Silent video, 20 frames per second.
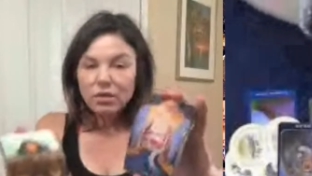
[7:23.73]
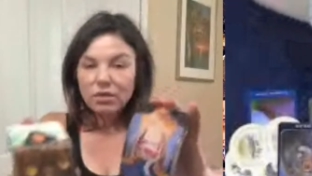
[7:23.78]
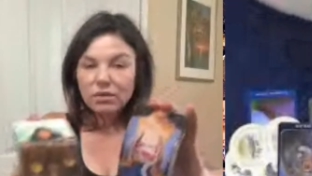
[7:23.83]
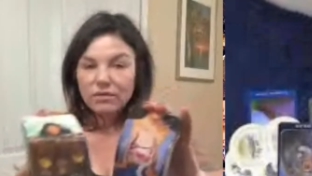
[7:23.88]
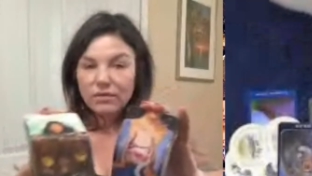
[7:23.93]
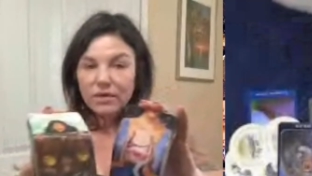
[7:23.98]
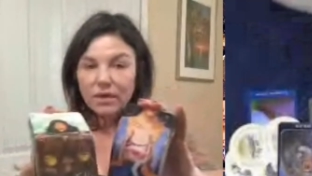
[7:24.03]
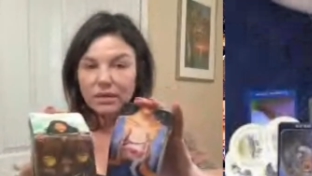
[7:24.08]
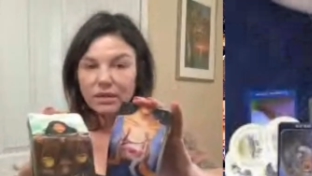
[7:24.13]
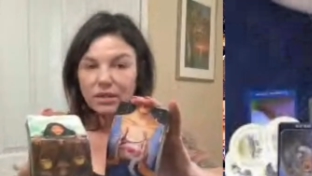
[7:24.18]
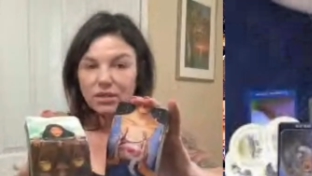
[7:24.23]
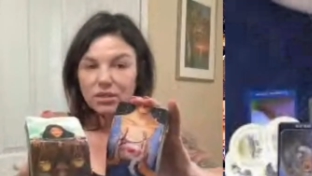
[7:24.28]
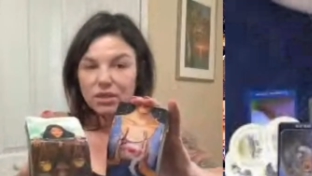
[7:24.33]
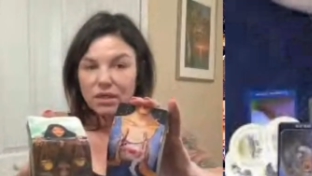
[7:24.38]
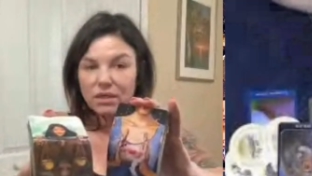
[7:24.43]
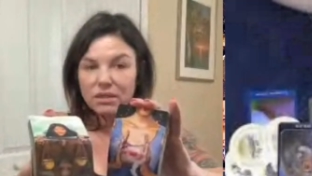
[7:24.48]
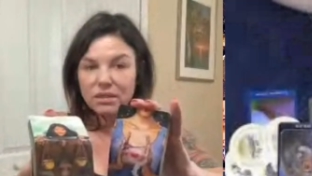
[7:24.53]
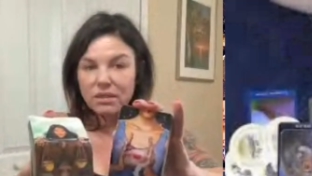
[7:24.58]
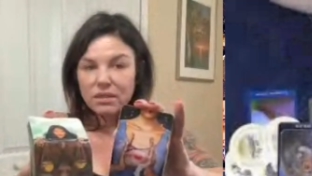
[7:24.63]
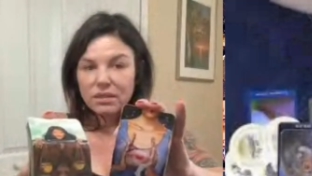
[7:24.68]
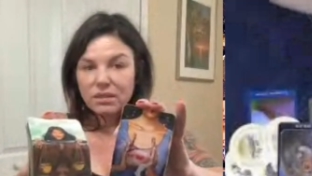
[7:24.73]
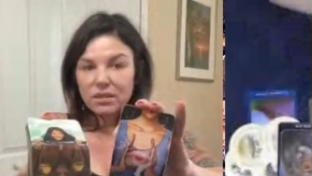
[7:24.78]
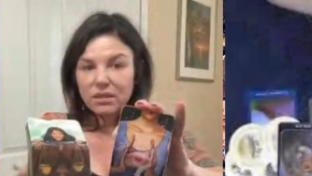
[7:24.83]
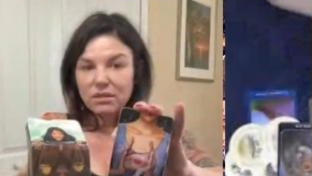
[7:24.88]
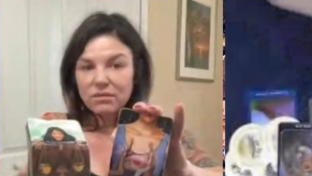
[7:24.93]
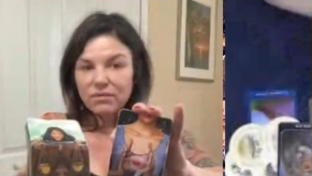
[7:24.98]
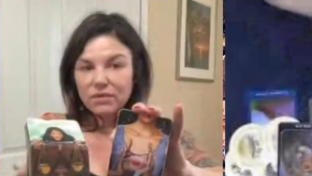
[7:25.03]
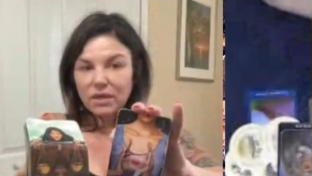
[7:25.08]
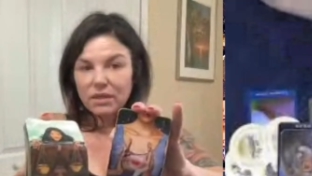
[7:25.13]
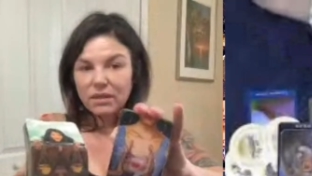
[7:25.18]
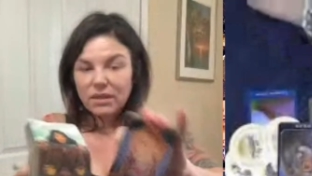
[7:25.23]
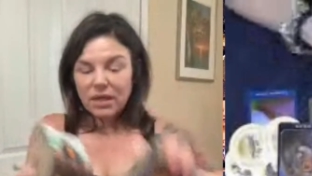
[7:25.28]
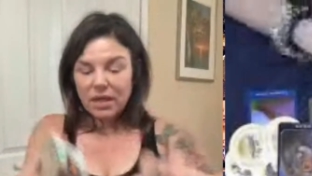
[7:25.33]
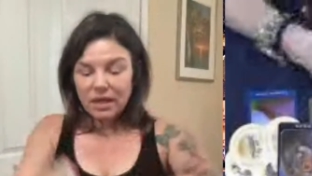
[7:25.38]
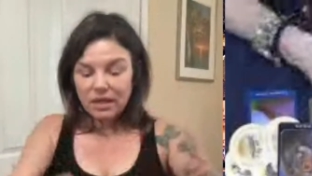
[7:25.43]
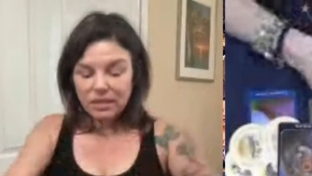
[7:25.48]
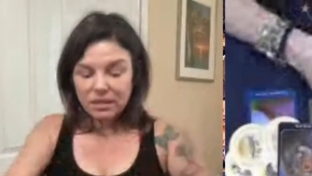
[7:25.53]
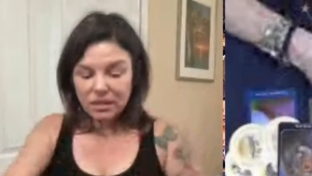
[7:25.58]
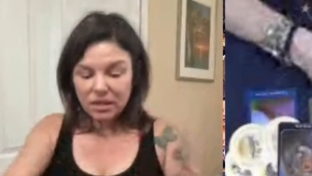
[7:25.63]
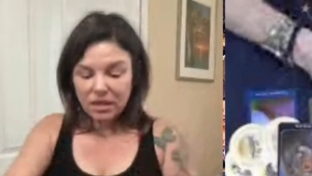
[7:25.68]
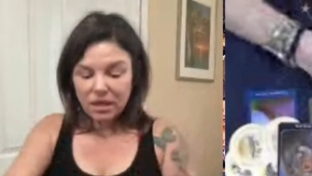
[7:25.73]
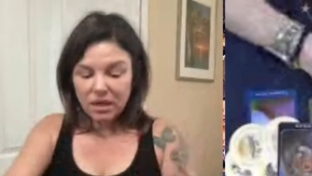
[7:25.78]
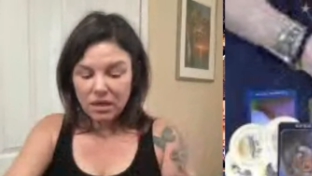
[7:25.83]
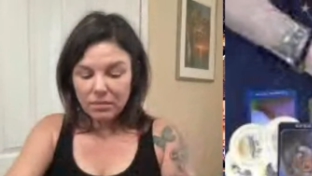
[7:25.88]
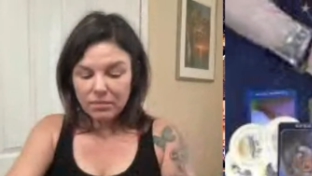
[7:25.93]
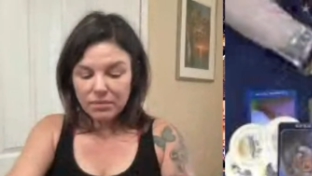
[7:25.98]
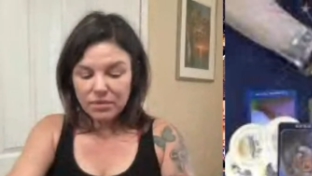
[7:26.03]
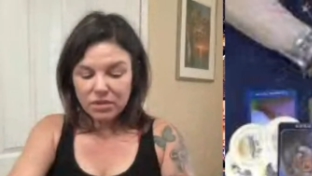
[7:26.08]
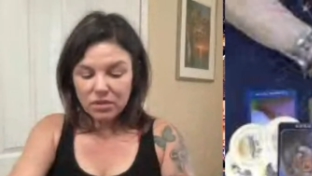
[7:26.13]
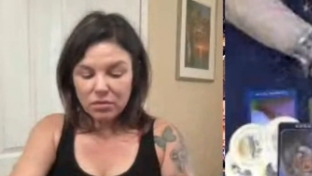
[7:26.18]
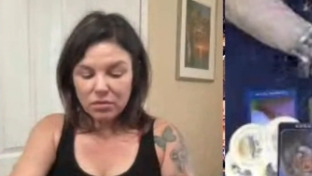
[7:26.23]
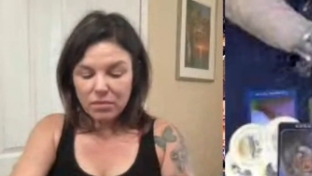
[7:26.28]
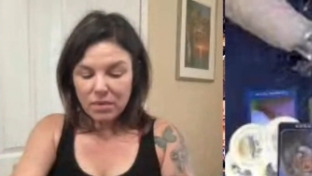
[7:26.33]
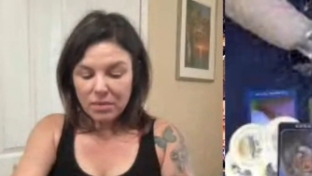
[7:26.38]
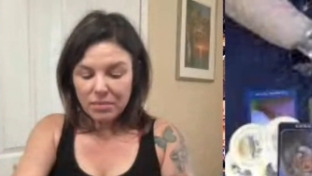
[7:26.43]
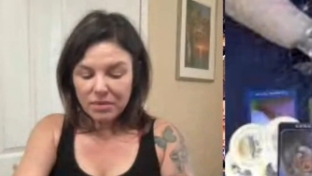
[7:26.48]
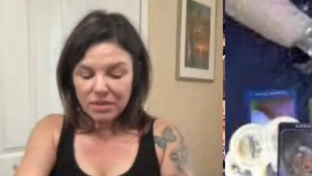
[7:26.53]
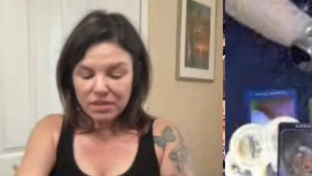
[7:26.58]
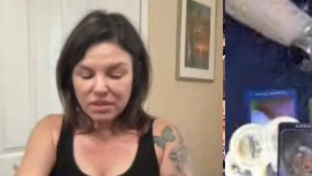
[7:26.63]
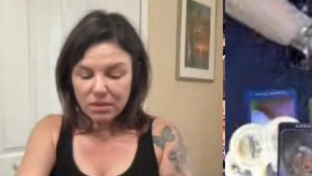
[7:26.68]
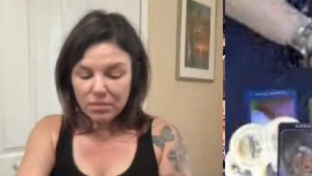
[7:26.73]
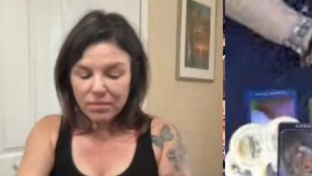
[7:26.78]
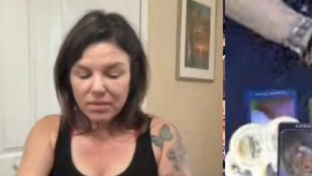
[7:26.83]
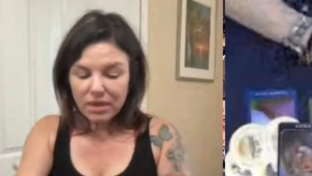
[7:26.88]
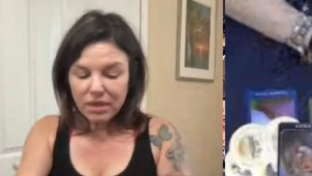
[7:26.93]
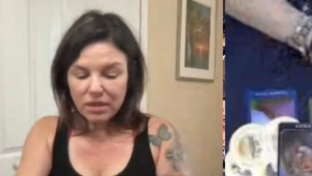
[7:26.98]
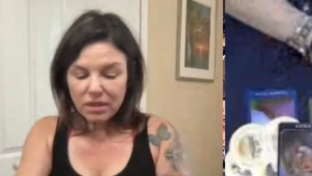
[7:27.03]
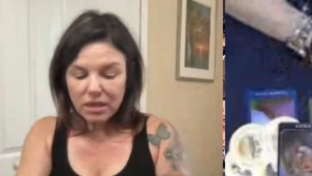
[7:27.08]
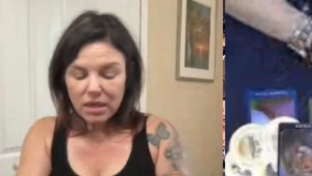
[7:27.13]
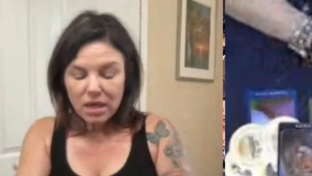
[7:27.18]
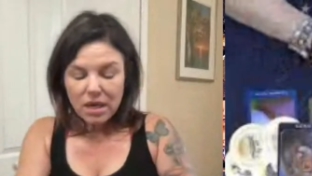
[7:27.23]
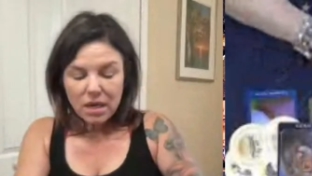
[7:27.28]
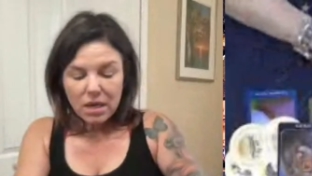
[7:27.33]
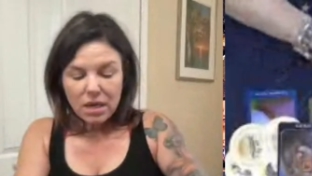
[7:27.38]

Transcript: You've got the Justice and you've got the Ace of Cups. So maybe somebody